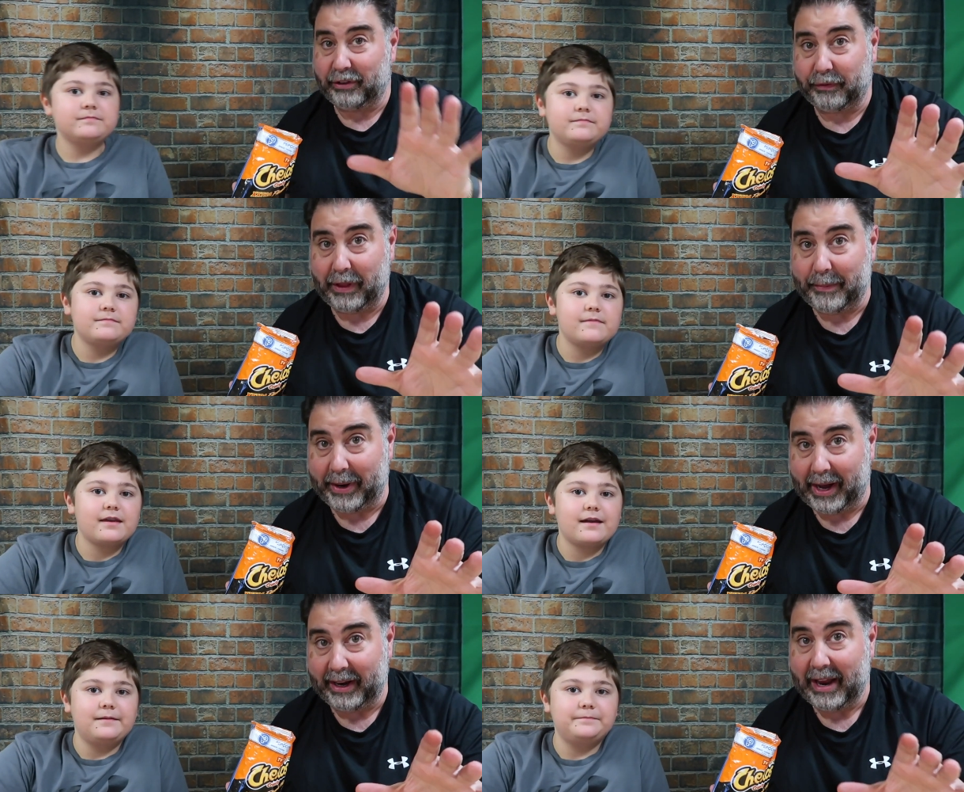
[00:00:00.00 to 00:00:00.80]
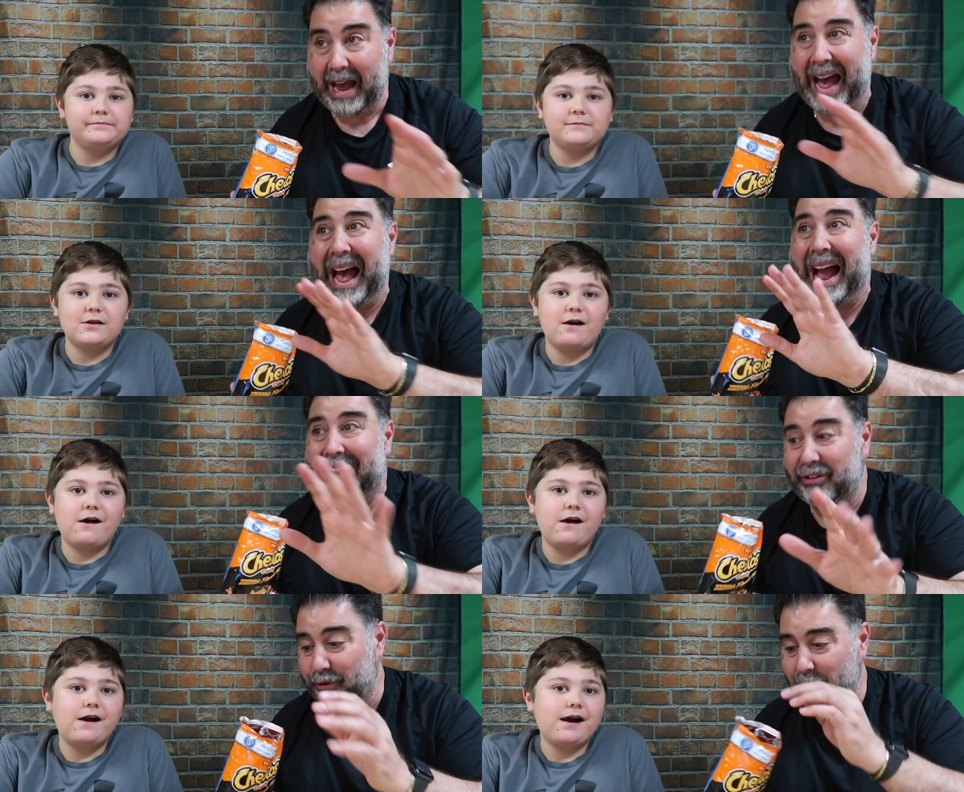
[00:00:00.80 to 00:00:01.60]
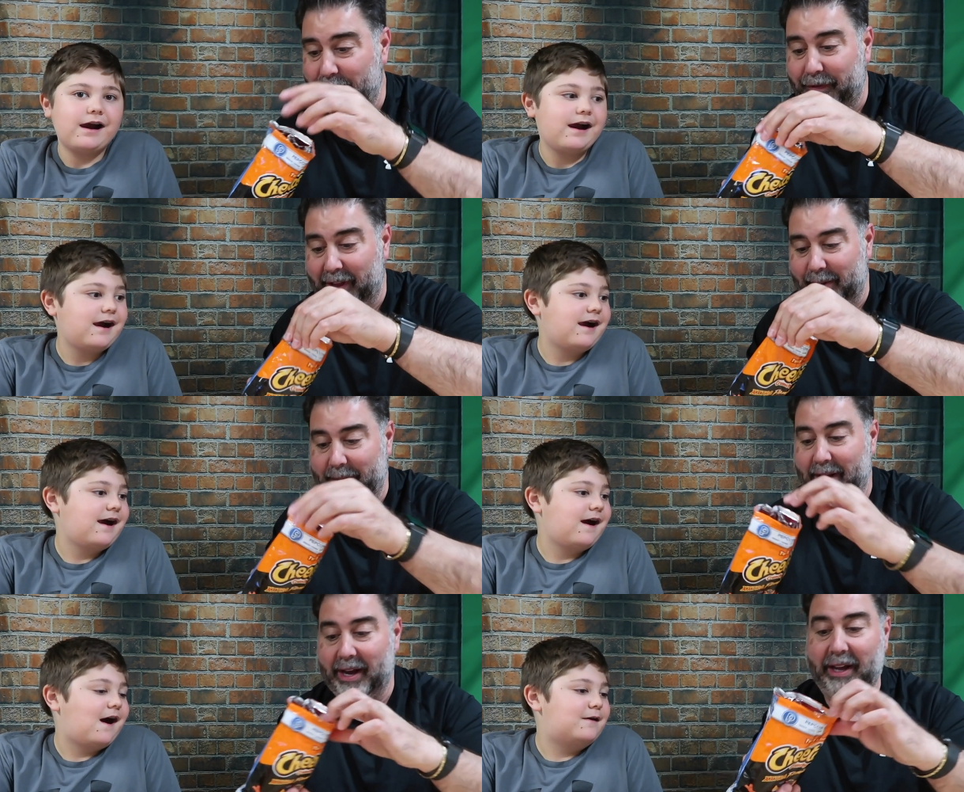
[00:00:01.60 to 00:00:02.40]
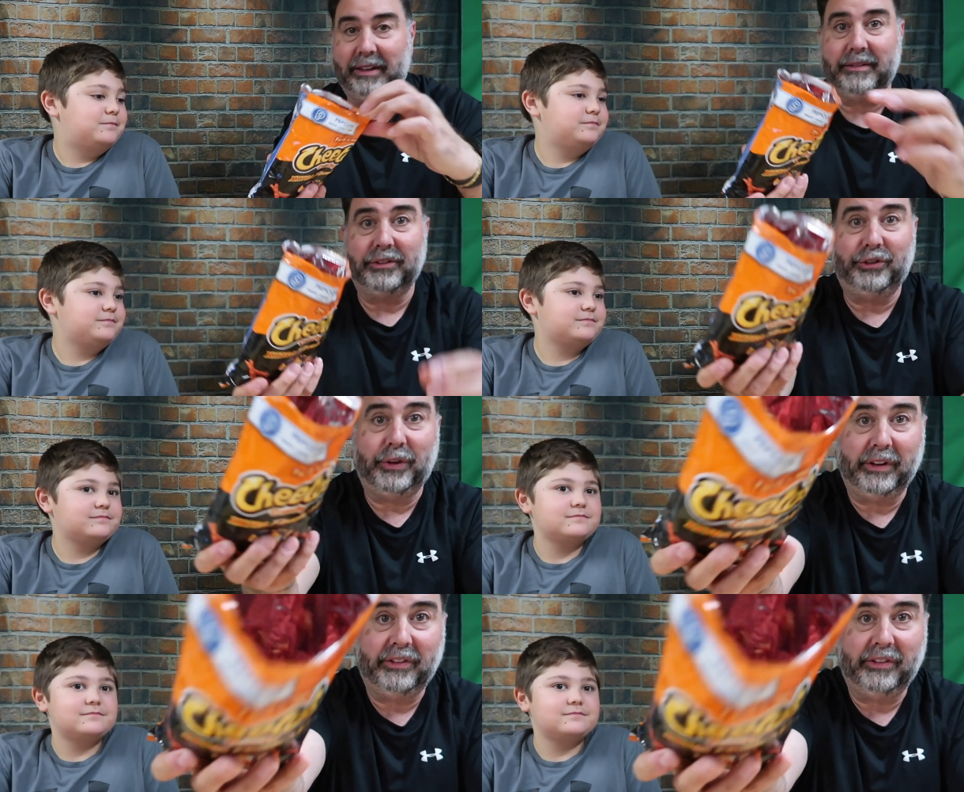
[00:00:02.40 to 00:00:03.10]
Speaker 1: just Flamin' Hot, extra Flamin' Hot, as you can